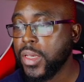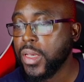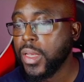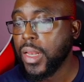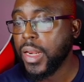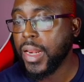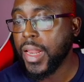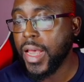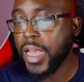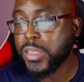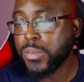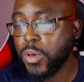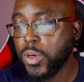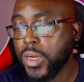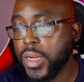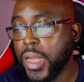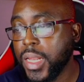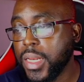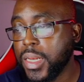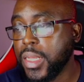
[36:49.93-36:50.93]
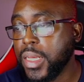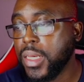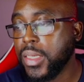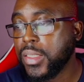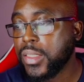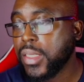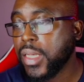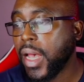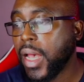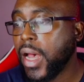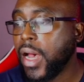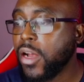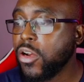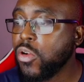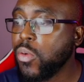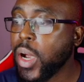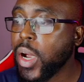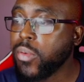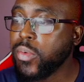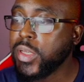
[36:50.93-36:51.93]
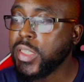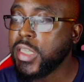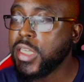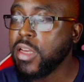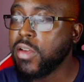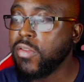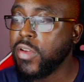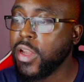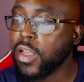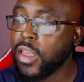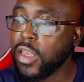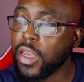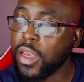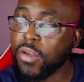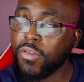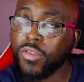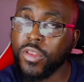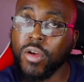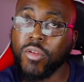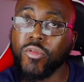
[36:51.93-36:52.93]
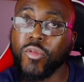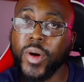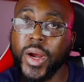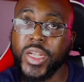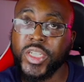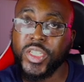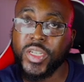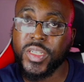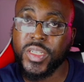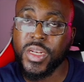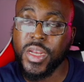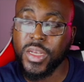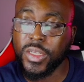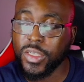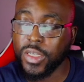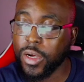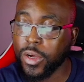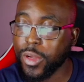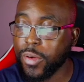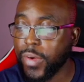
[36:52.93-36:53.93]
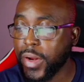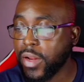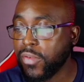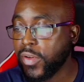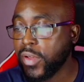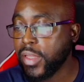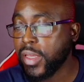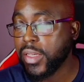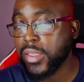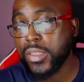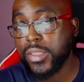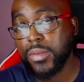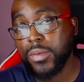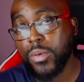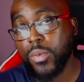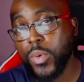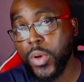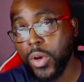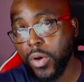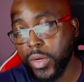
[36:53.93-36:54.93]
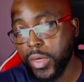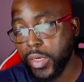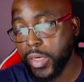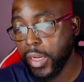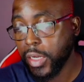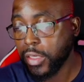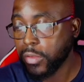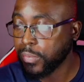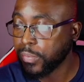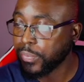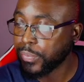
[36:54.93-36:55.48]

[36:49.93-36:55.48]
Last but not least, how do I receive the gift of righteousness? Are you ready for this? We are done.